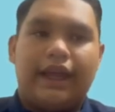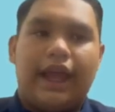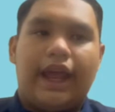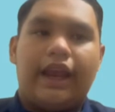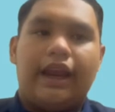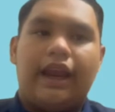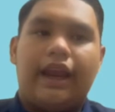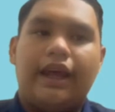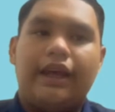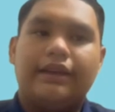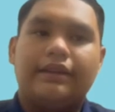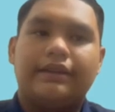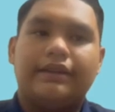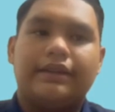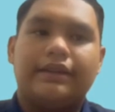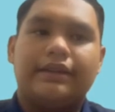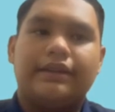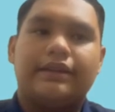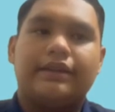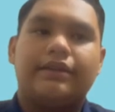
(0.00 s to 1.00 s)
and last
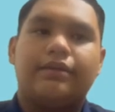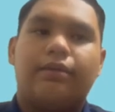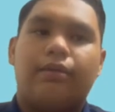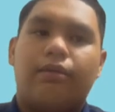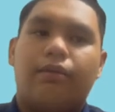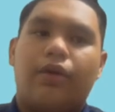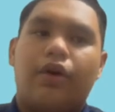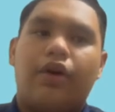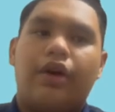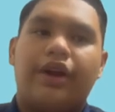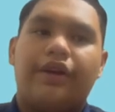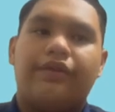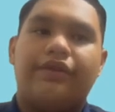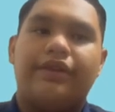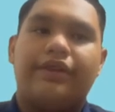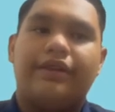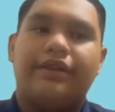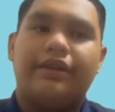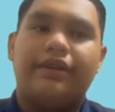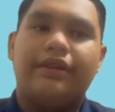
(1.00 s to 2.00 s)
is more
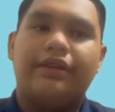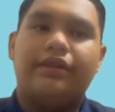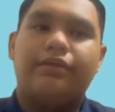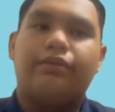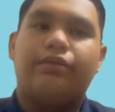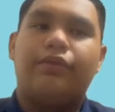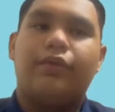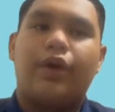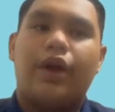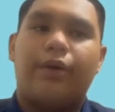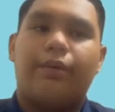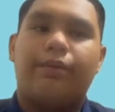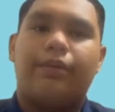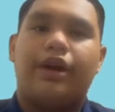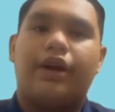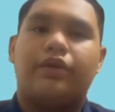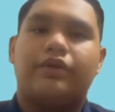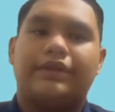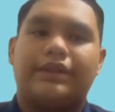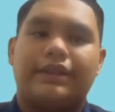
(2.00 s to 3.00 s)
efficient web
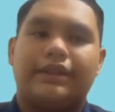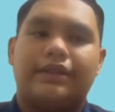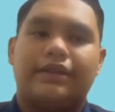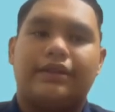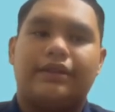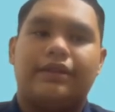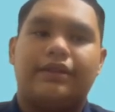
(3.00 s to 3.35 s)
browsing.